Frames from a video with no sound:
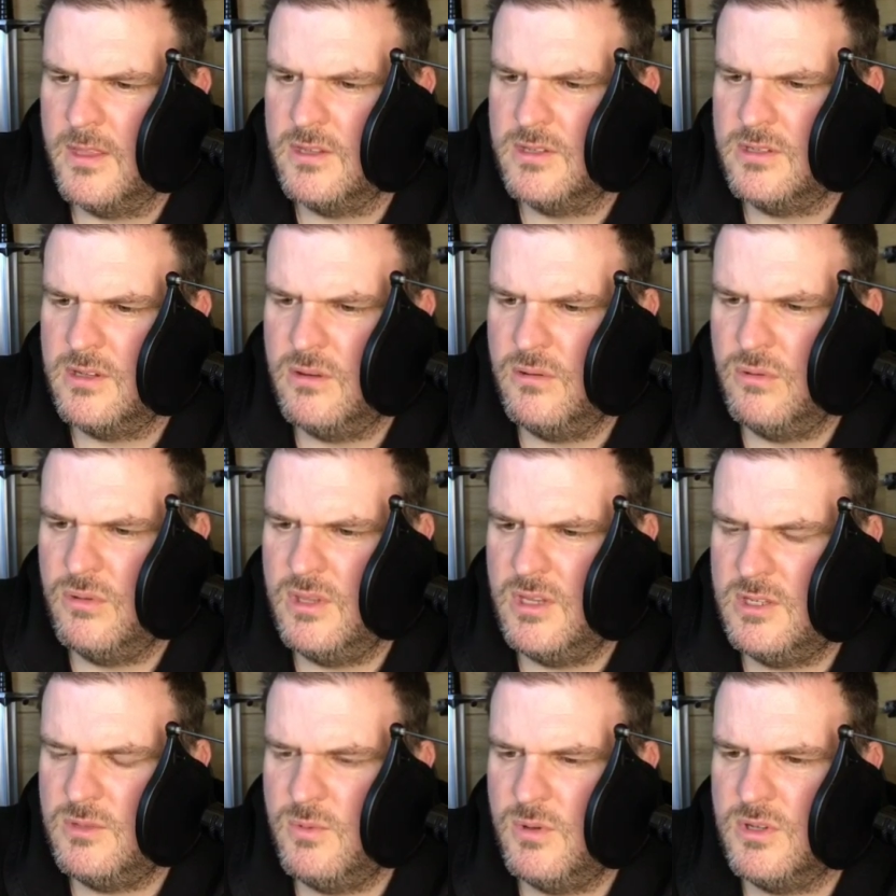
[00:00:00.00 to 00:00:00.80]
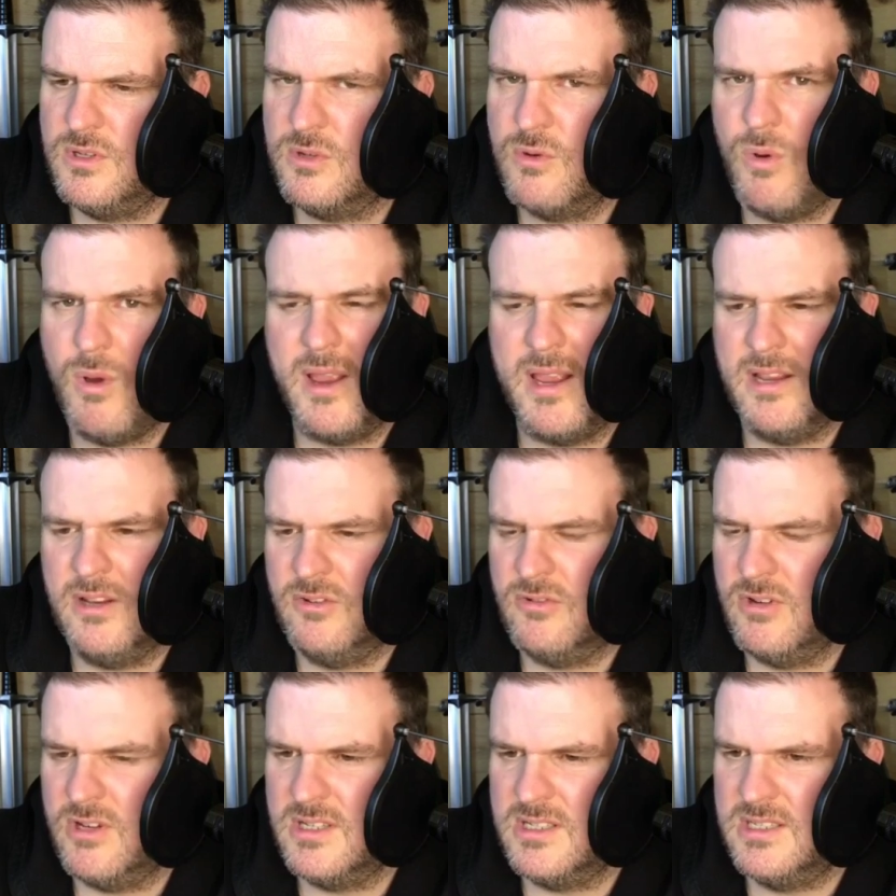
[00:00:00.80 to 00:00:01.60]
so this one's quite
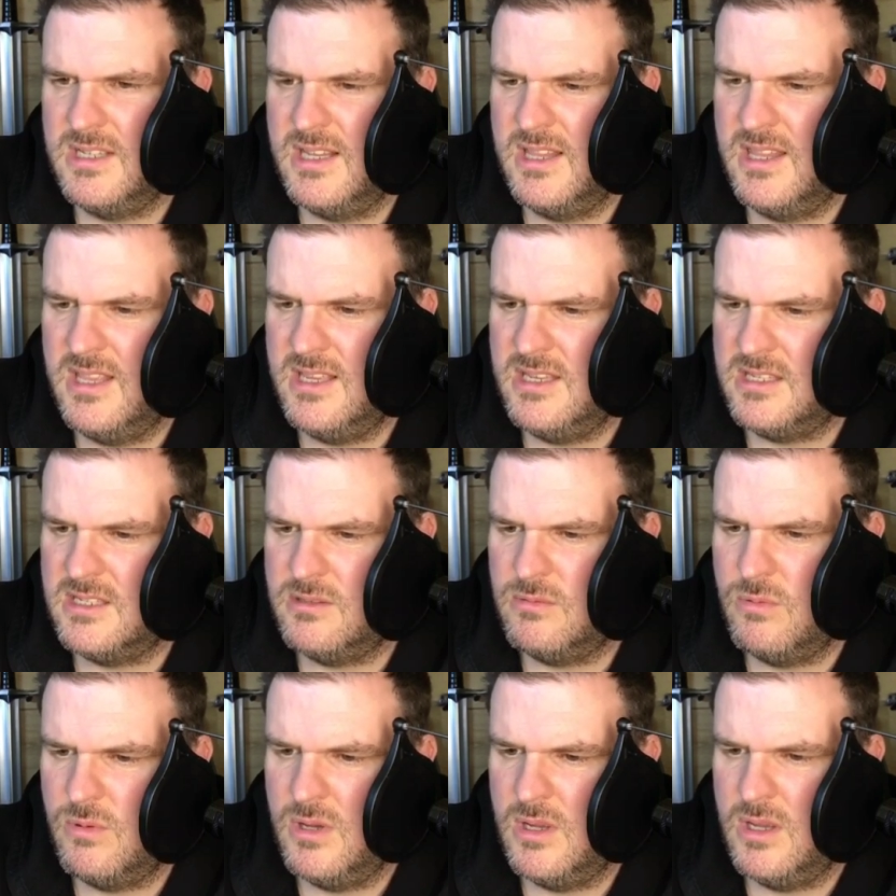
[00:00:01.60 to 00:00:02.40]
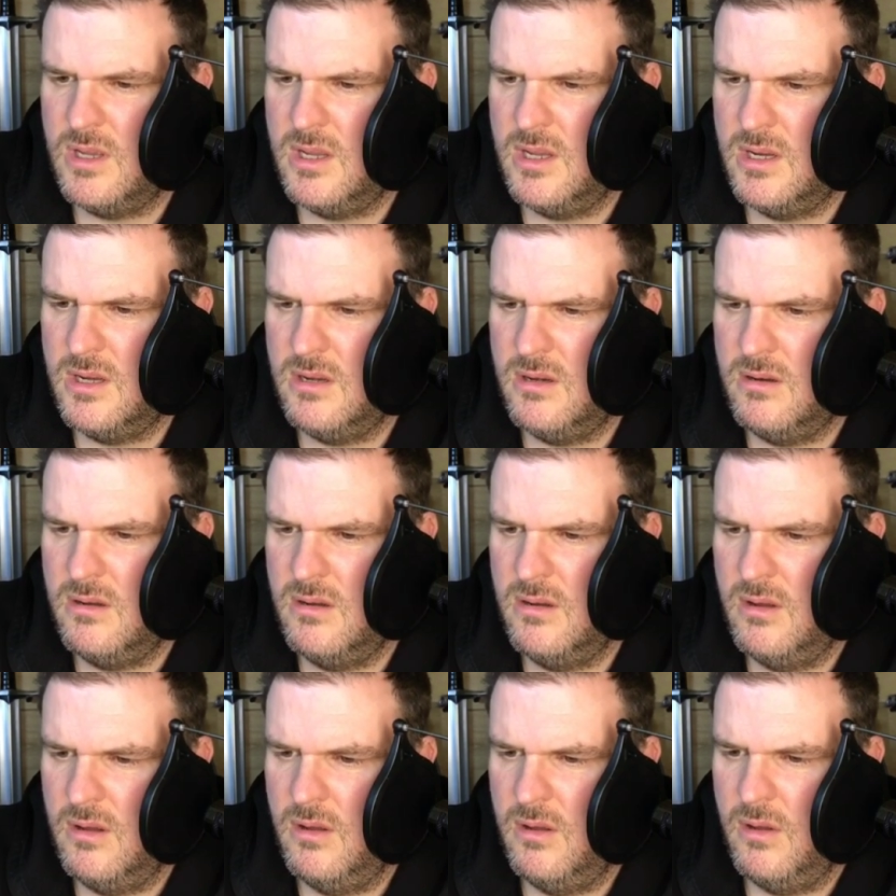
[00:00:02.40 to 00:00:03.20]
interesting. This one
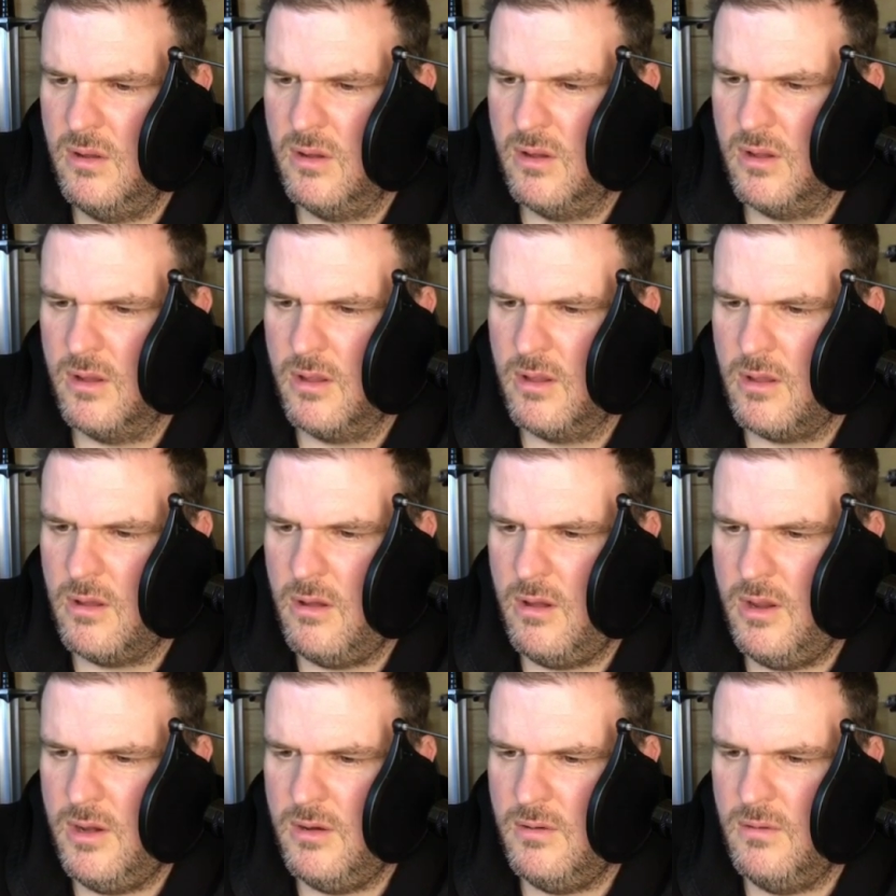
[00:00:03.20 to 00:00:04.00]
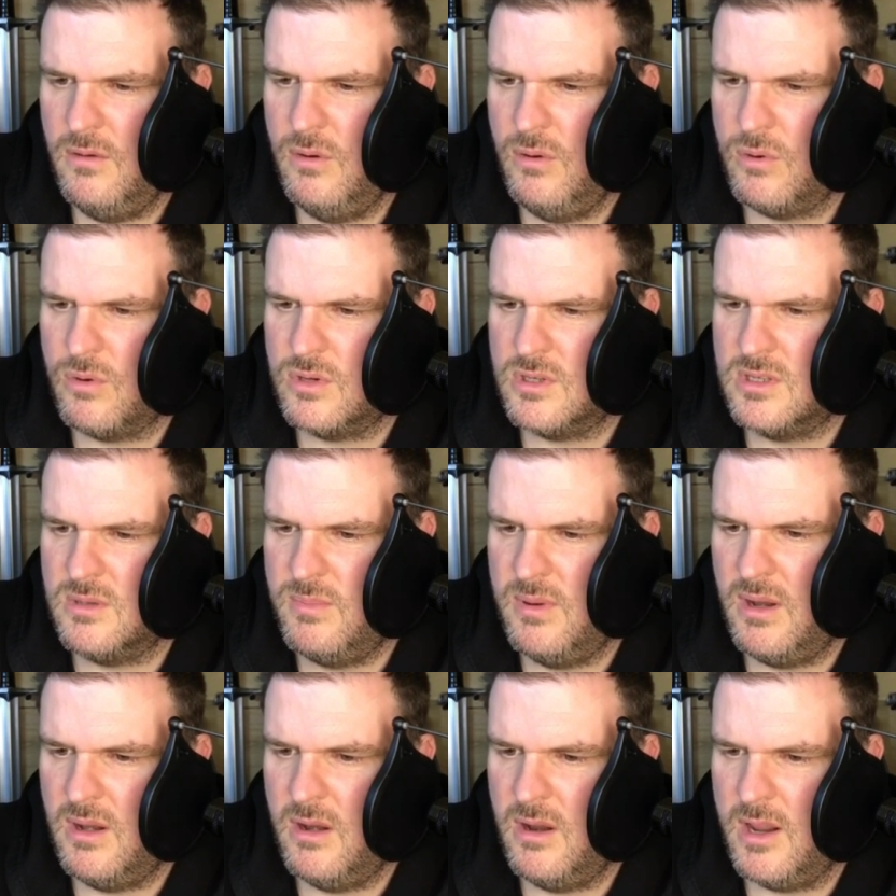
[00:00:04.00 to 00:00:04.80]
kind of looks
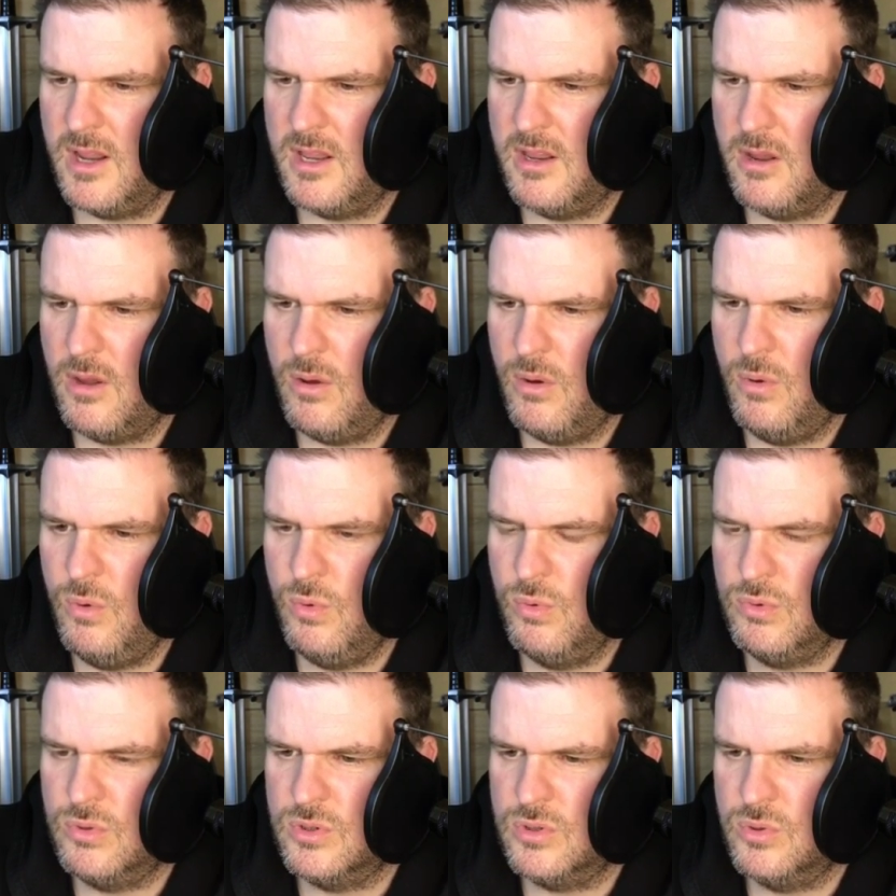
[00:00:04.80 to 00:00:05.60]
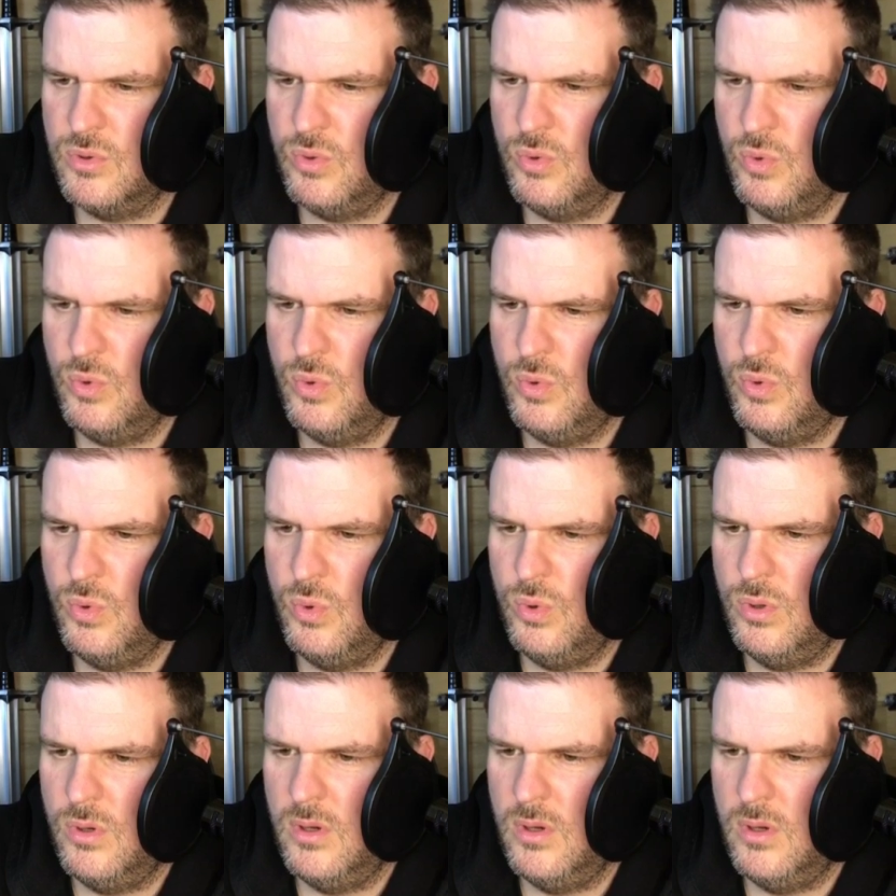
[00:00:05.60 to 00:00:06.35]
a bit like old school,